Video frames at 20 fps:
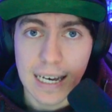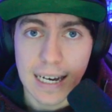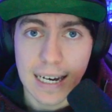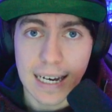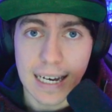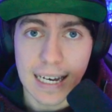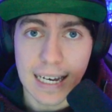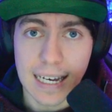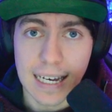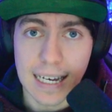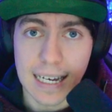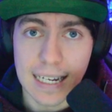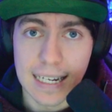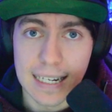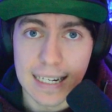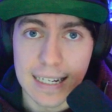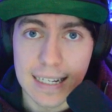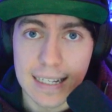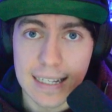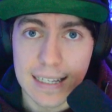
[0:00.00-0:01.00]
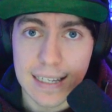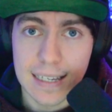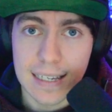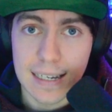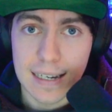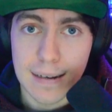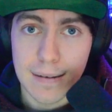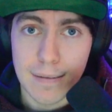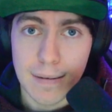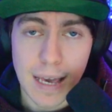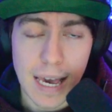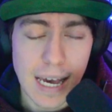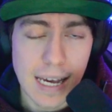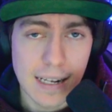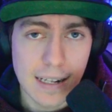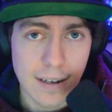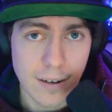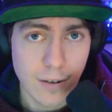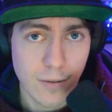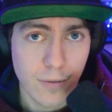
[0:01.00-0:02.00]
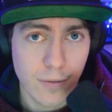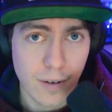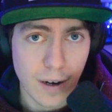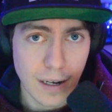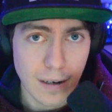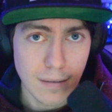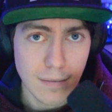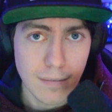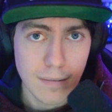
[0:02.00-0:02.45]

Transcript: And yeah, it looked fun.